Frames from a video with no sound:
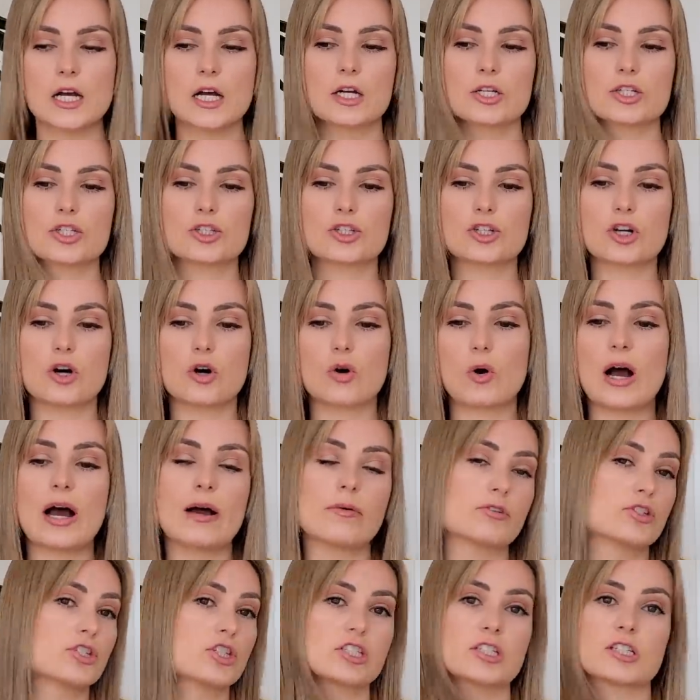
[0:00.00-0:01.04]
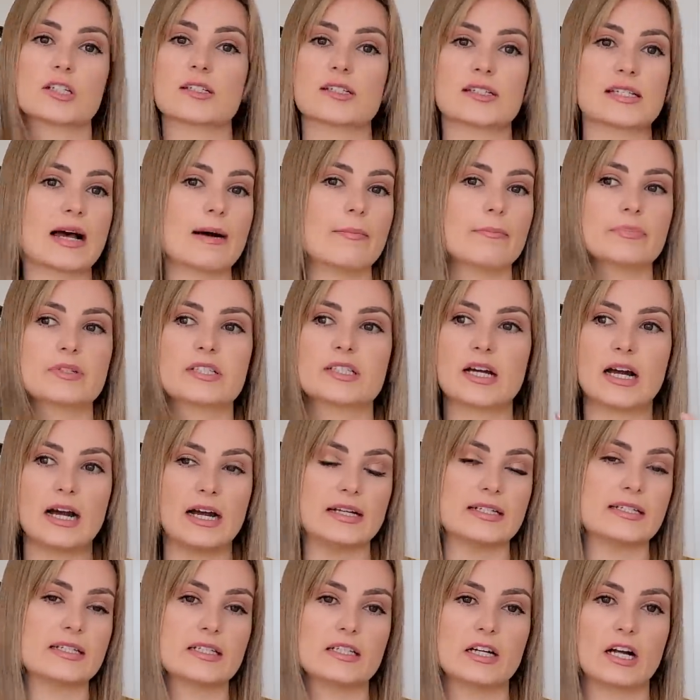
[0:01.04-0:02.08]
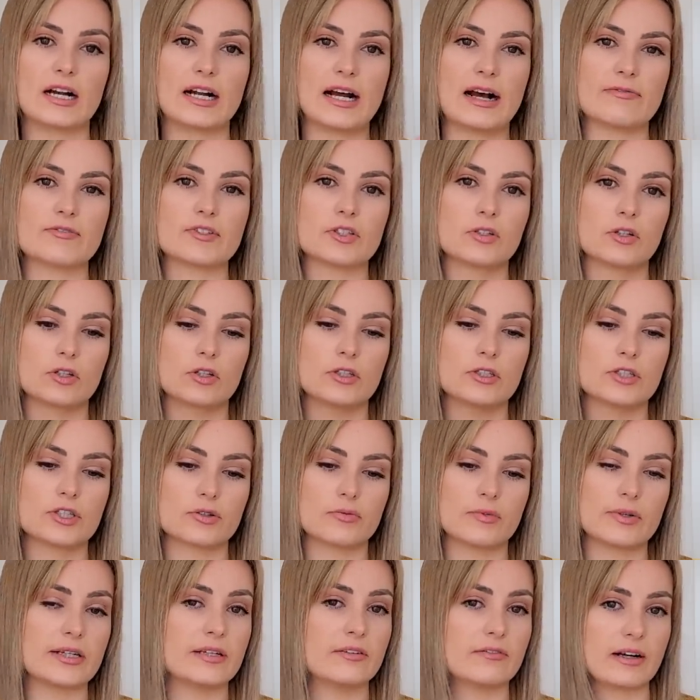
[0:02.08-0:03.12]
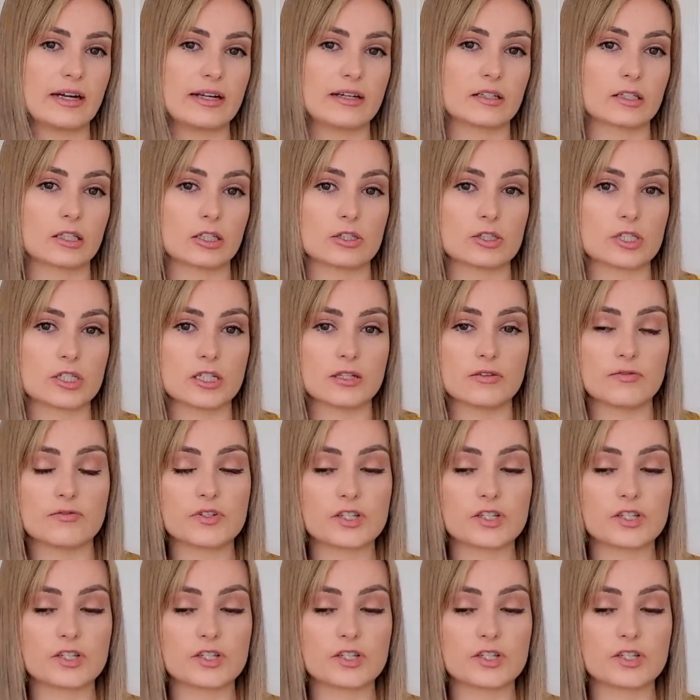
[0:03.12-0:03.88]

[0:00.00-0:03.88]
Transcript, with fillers: So I was just exempt. I did not have to learn to read and write in cursive.